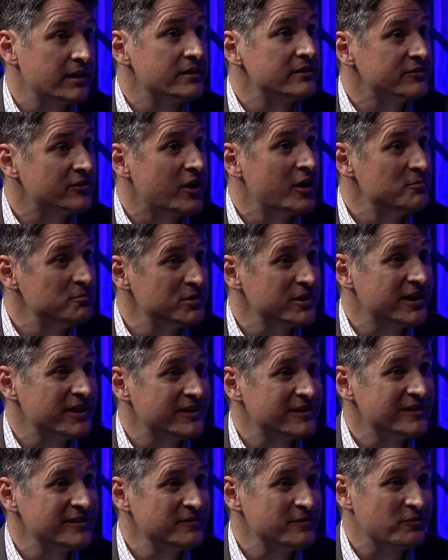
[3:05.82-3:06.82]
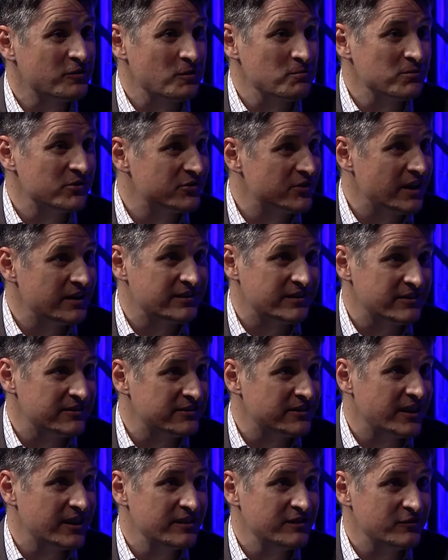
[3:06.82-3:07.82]
that it's complicated from state to
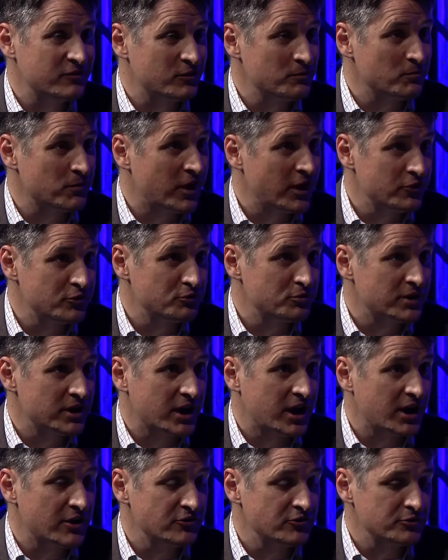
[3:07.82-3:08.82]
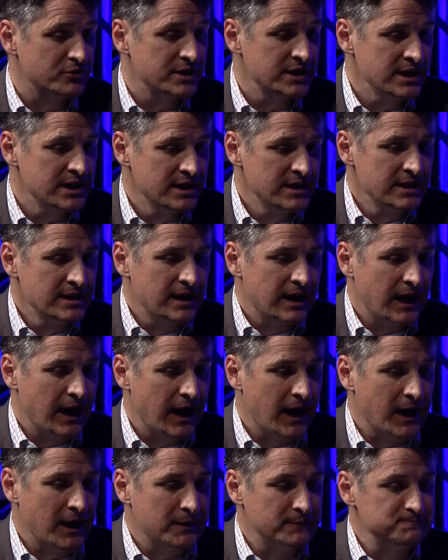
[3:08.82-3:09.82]
state, from country to country.
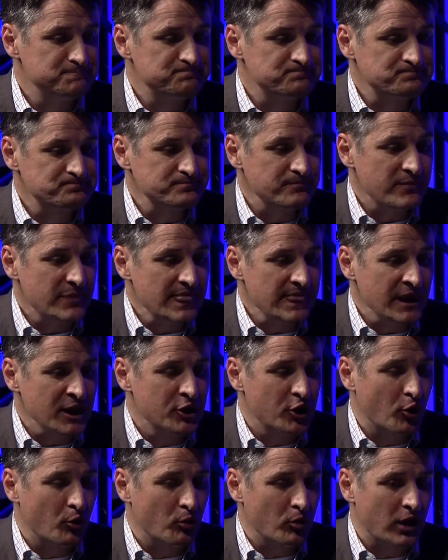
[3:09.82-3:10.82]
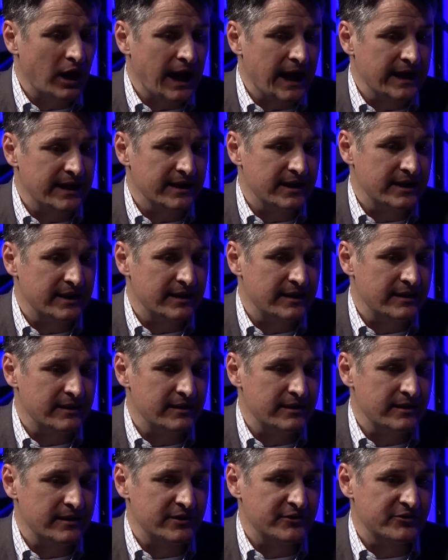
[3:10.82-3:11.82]
You know, we're at
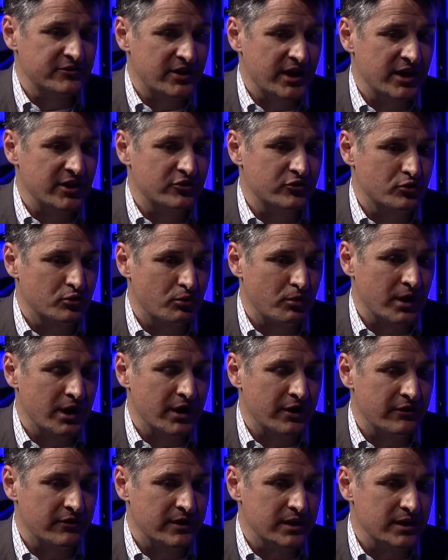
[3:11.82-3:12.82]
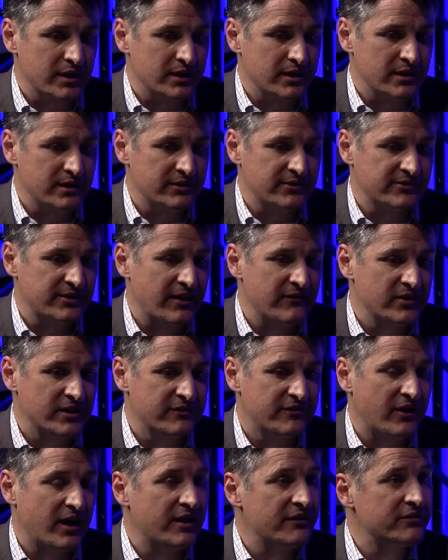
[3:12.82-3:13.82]
a stage where the
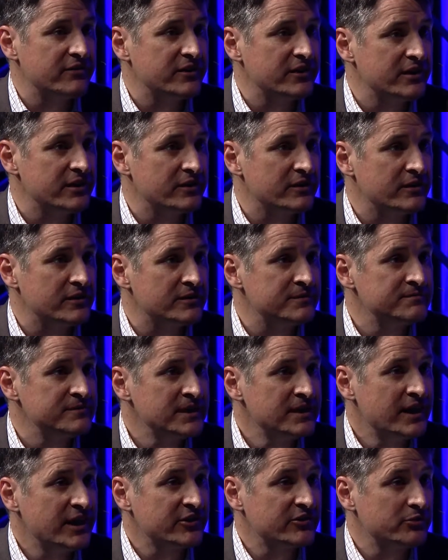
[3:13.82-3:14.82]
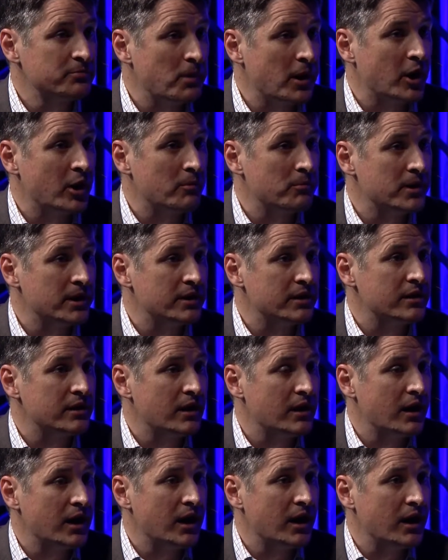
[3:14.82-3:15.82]
75-year experiment
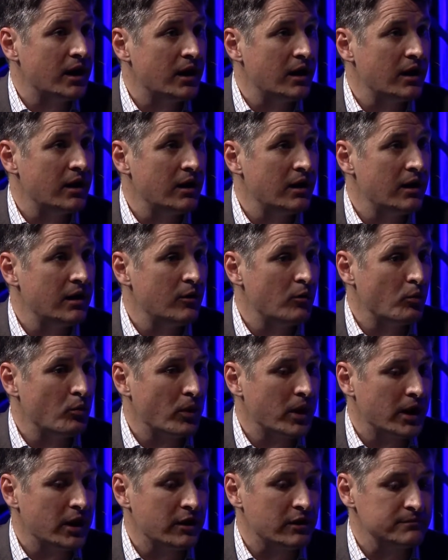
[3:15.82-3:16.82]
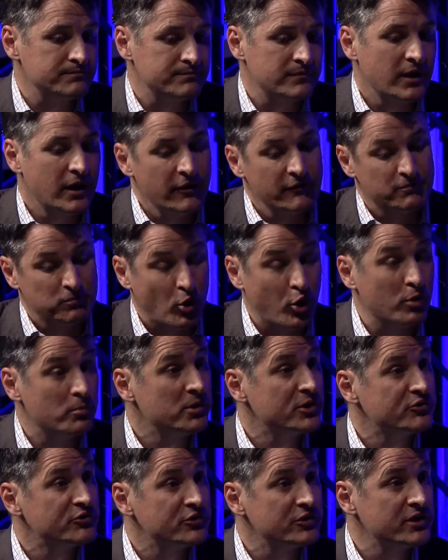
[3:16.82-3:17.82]
of
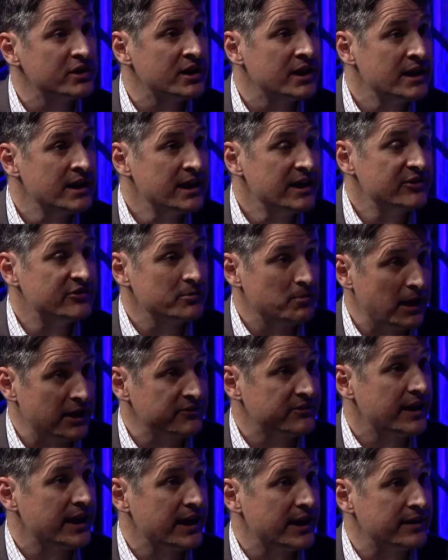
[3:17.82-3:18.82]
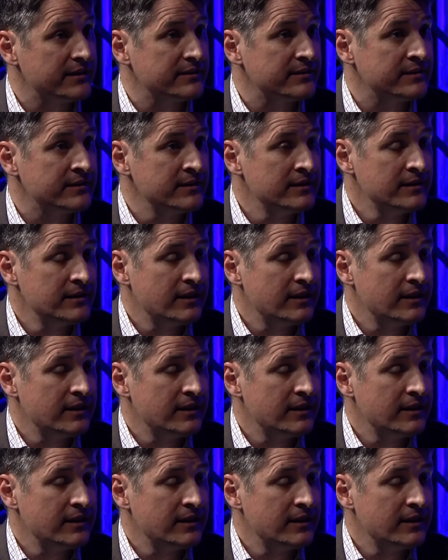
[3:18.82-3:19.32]
prohibition is about to end.